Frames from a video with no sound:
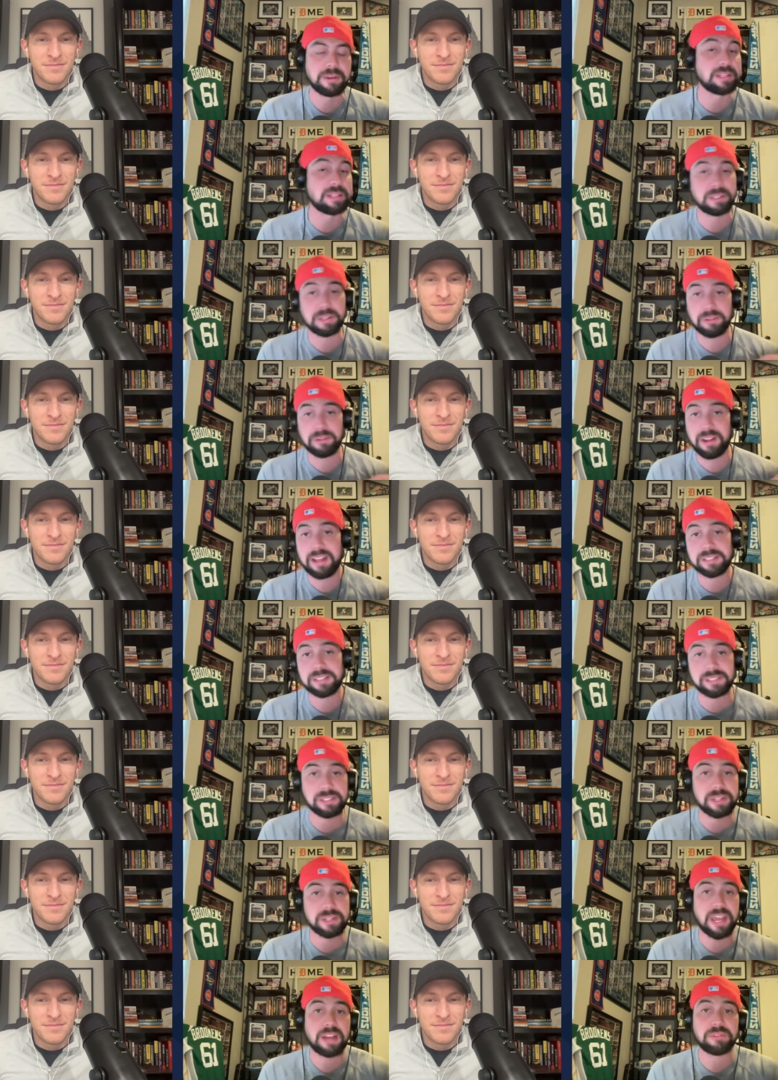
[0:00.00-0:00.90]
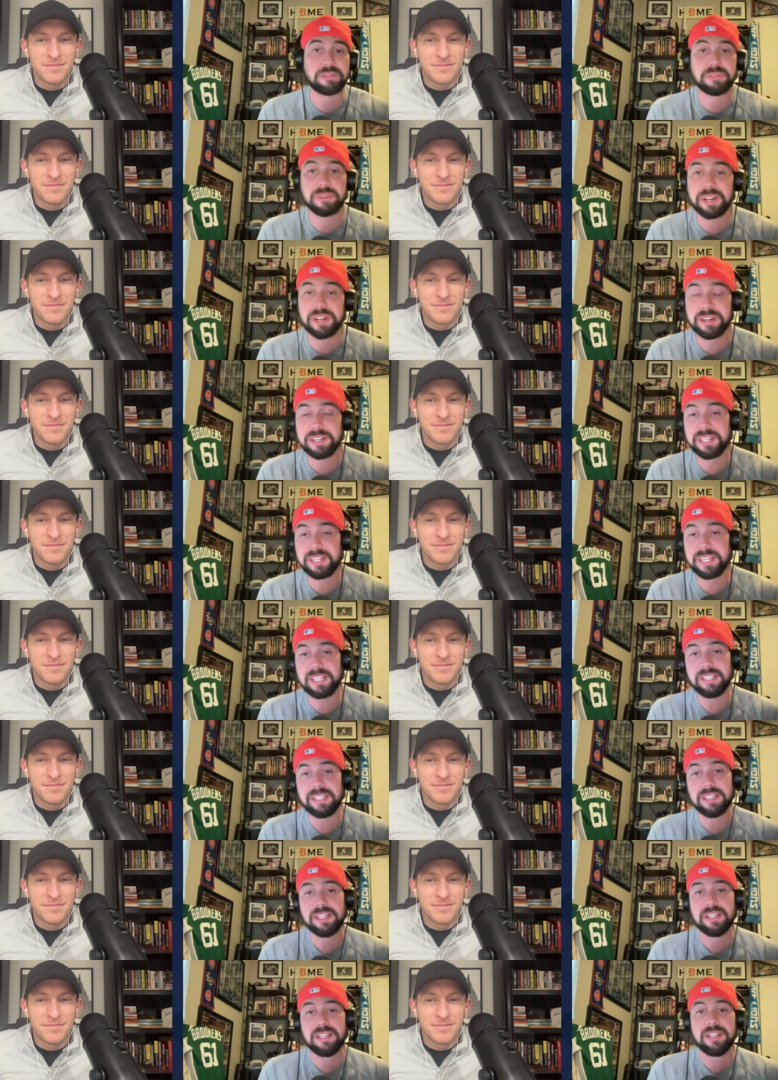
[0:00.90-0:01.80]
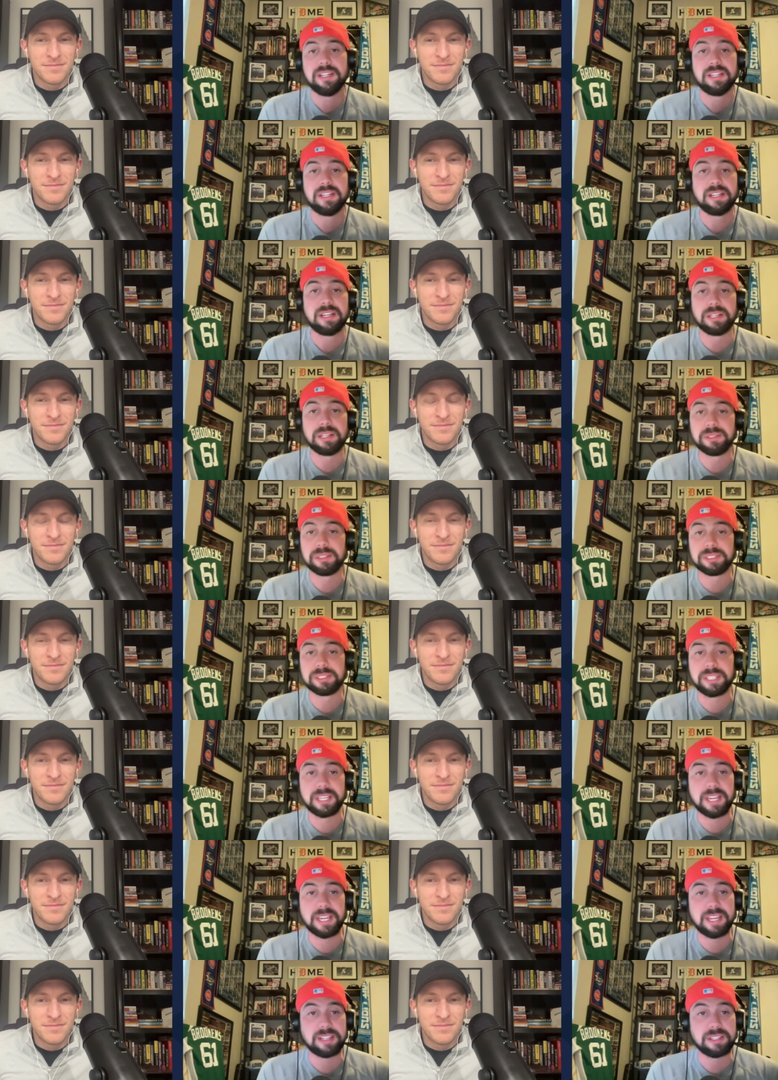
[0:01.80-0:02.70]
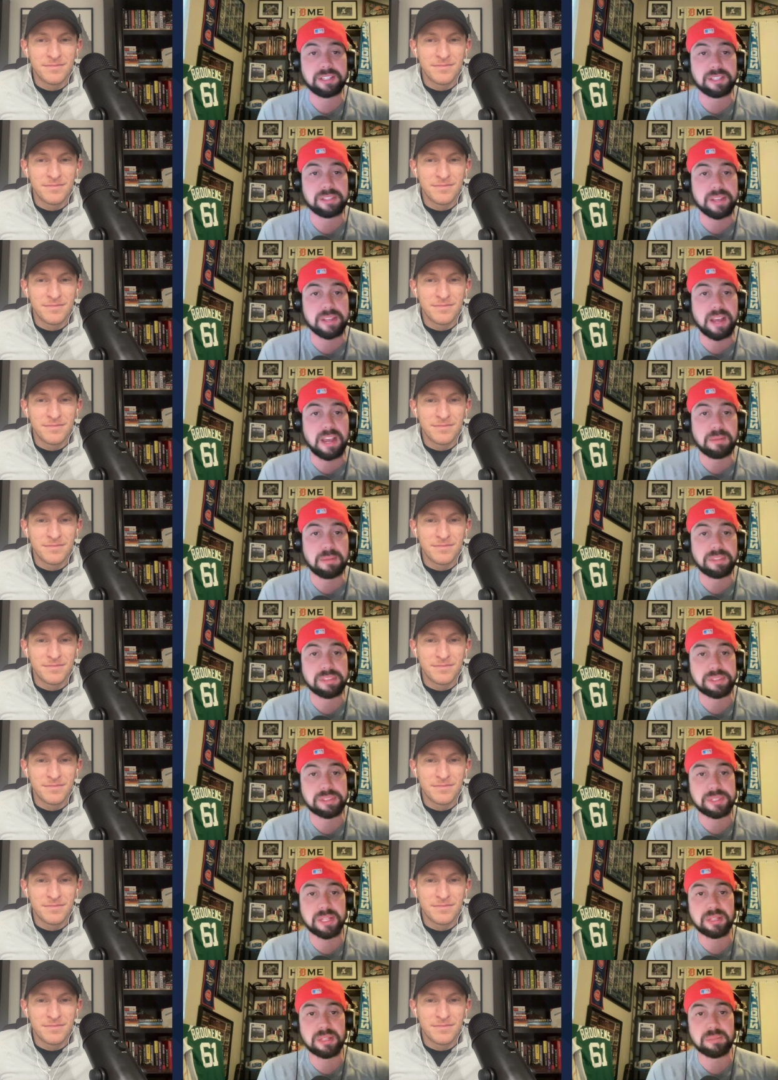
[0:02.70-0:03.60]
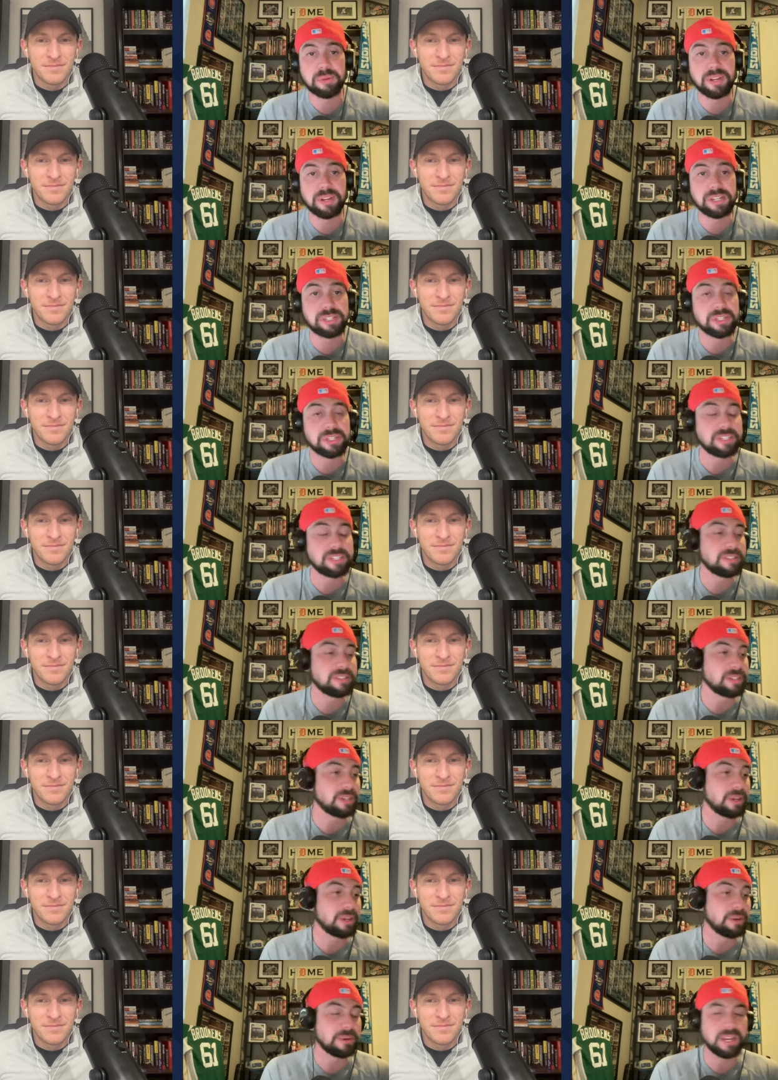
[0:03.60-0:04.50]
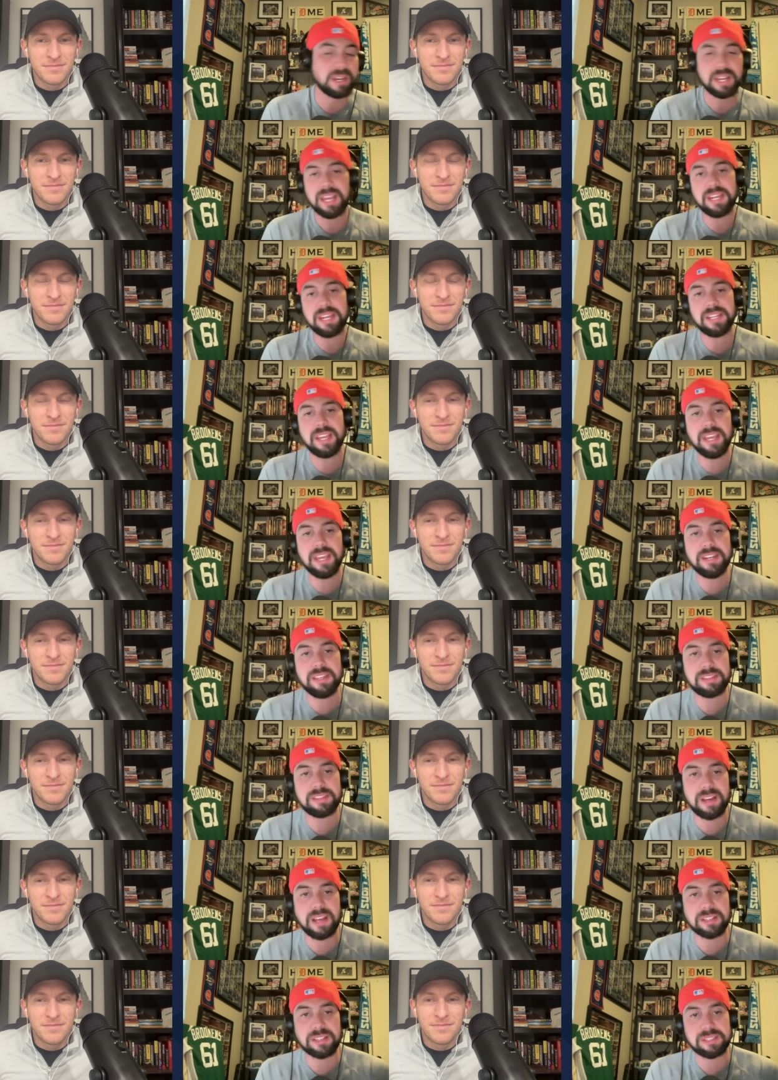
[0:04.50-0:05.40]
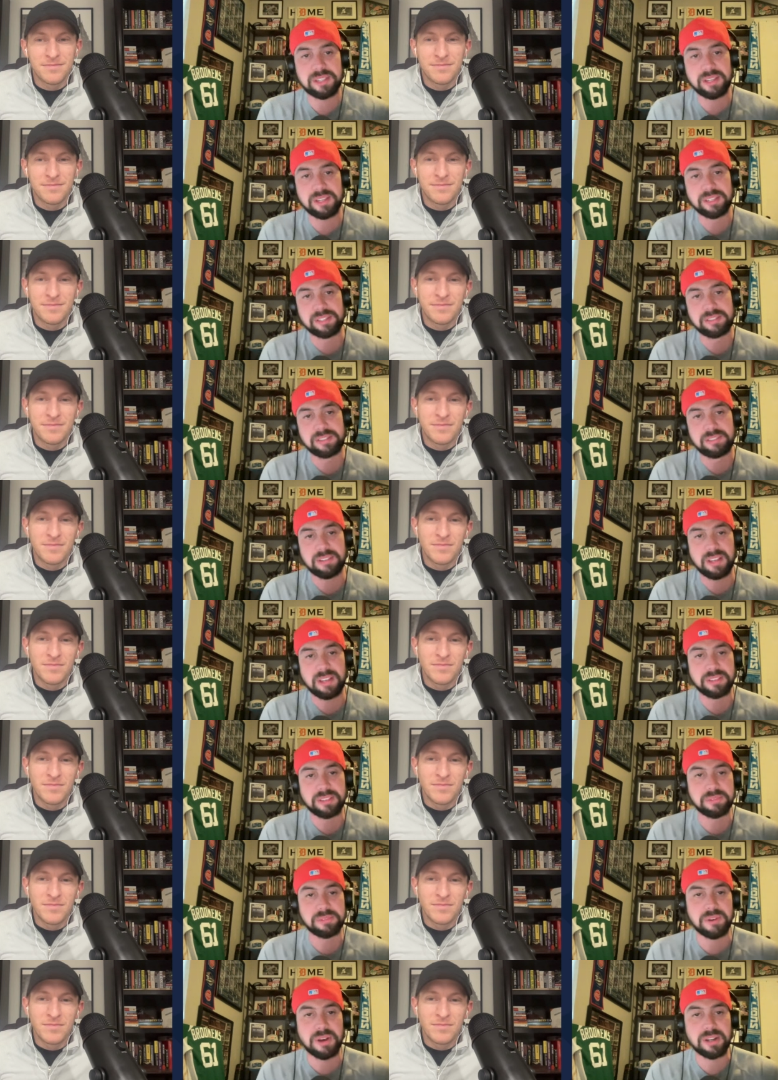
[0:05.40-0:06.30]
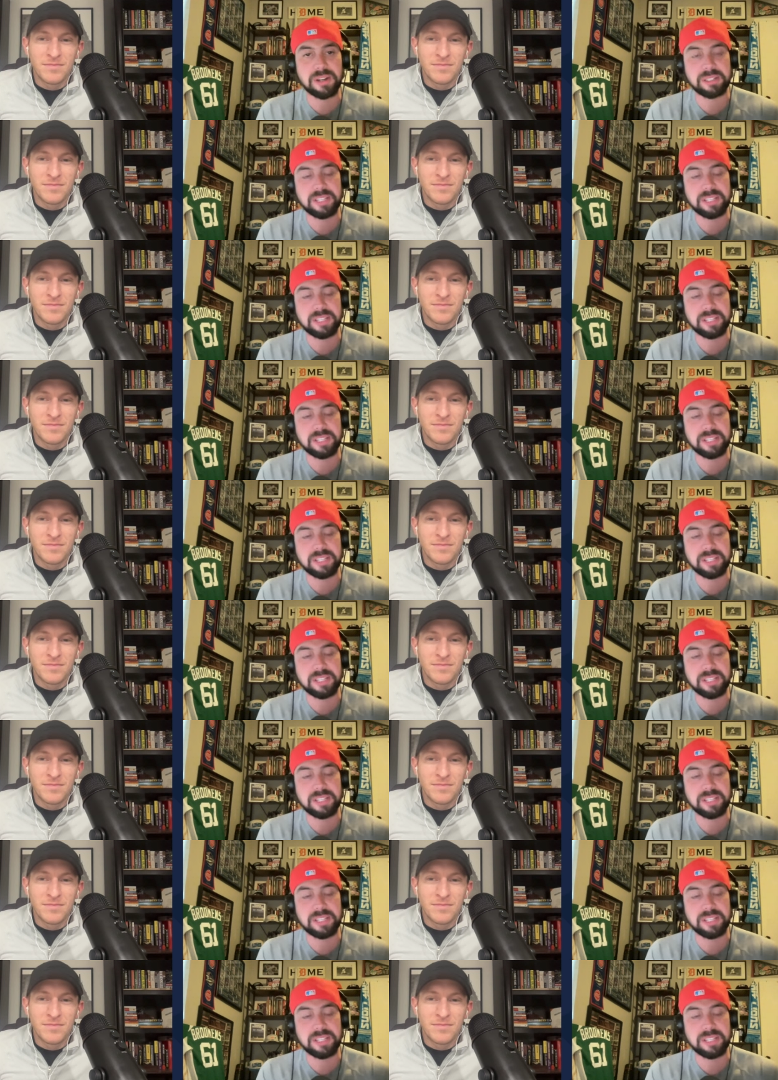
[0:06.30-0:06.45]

Speaker 1: and congrats to Jack Flaherty. Uh, looked like he had a good time at the celebration. So, uh, any any thoughts on on the Fall